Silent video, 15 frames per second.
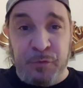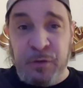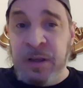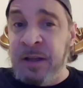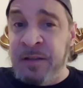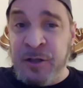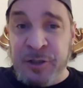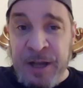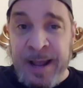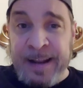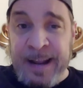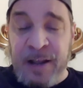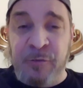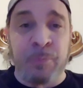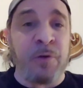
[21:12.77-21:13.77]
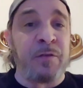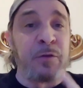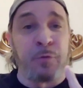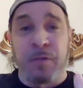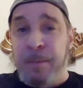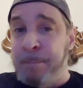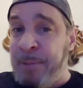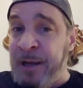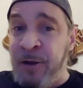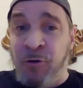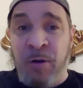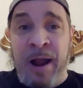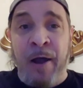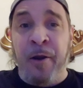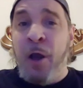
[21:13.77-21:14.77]
seeing the Jackass movies with a big
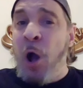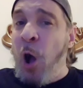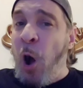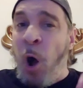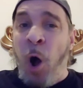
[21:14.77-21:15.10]
crowd,